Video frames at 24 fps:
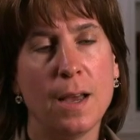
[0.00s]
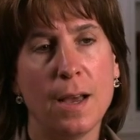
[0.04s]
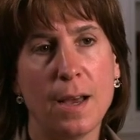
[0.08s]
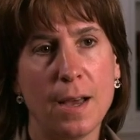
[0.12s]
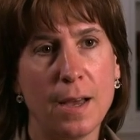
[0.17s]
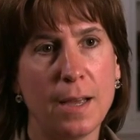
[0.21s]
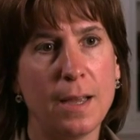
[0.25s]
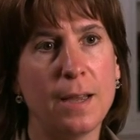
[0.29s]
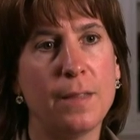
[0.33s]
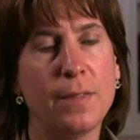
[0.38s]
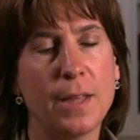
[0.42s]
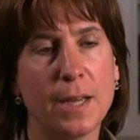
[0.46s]

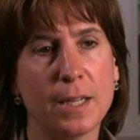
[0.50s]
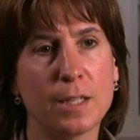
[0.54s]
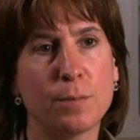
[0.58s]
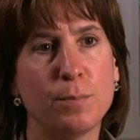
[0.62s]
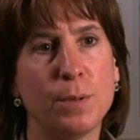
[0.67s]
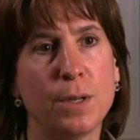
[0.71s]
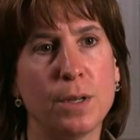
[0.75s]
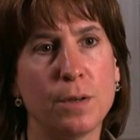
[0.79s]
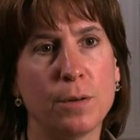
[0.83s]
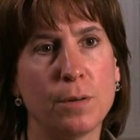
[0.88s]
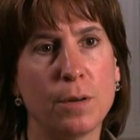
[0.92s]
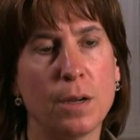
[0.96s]
And that's
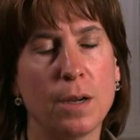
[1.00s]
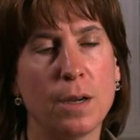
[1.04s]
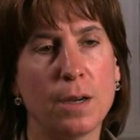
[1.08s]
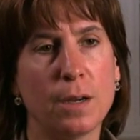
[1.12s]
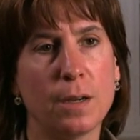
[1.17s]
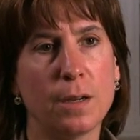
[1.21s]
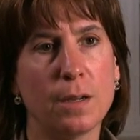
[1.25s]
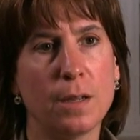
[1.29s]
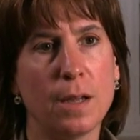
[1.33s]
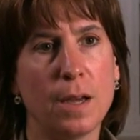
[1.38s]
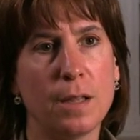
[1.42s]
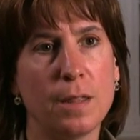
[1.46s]
been,
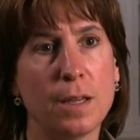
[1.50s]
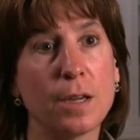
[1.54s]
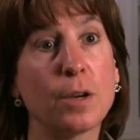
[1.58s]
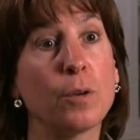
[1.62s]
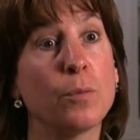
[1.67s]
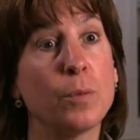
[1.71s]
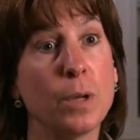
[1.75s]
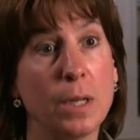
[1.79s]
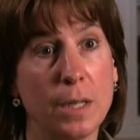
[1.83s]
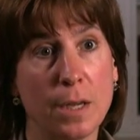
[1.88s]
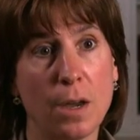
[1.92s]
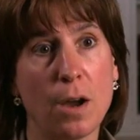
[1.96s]
I think, a
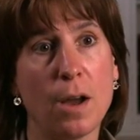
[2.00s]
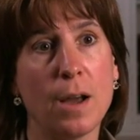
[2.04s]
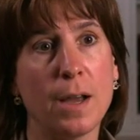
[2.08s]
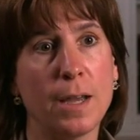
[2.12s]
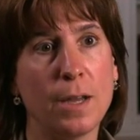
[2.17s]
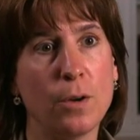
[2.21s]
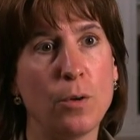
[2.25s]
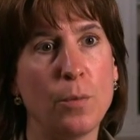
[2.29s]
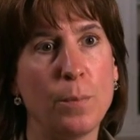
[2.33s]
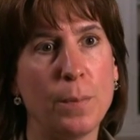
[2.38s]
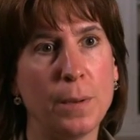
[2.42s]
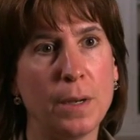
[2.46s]
really
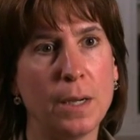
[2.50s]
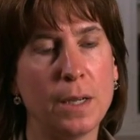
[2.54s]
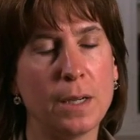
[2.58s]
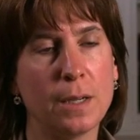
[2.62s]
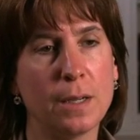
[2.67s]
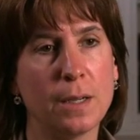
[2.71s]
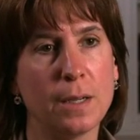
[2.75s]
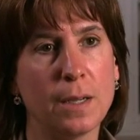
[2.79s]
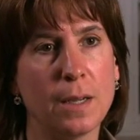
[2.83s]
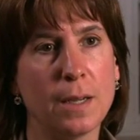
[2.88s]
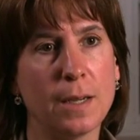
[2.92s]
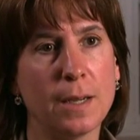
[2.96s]

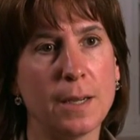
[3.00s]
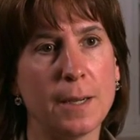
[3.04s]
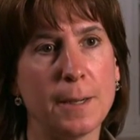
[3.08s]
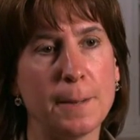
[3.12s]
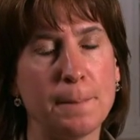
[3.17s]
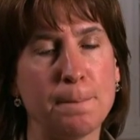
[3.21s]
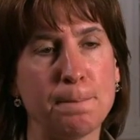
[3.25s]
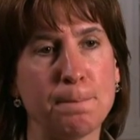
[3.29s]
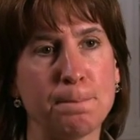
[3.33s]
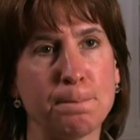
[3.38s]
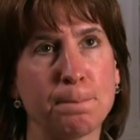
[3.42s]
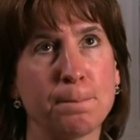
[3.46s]

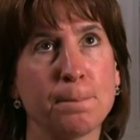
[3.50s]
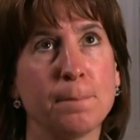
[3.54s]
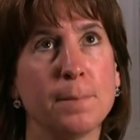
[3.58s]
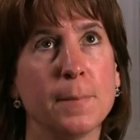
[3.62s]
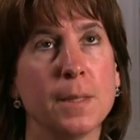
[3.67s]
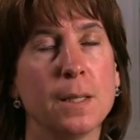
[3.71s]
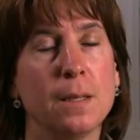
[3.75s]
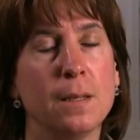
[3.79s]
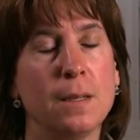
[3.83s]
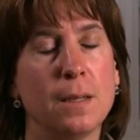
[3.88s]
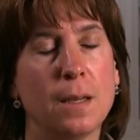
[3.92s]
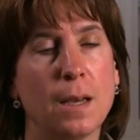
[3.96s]
eye-opening
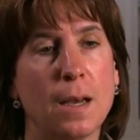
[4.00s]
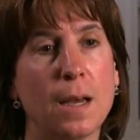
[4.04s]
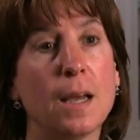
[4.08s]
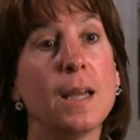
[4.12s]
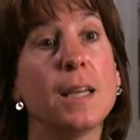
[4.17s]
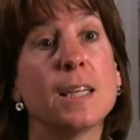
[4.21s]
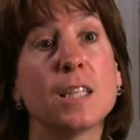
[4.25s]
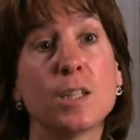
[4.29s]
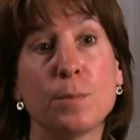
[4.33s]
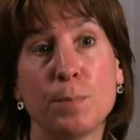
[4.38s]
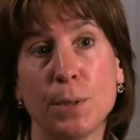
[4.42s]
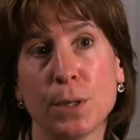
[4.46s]

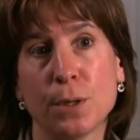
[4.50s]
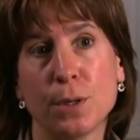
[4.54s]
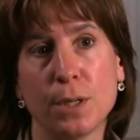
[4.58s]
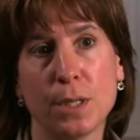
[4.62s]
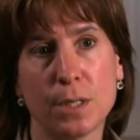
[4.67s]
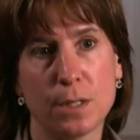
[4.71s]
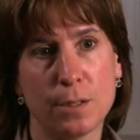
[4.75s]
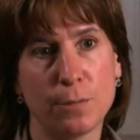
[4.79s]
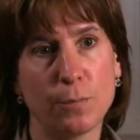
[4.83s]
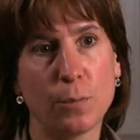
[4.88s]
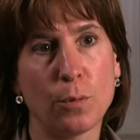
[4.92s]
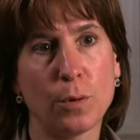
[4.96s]

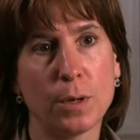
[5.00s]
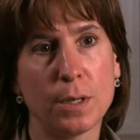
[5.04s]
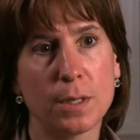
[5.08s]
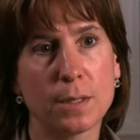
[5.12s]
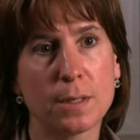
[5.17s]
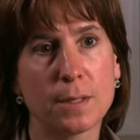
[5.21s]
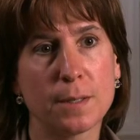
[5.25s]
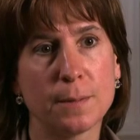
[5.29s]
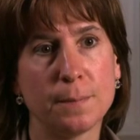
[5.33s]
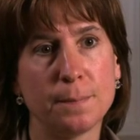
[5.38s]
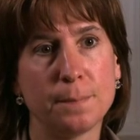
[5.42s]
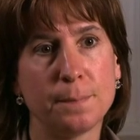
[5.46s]
experience for
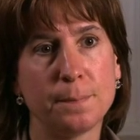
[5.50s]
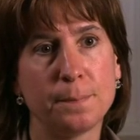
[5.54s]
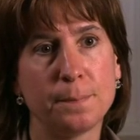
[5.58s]
us.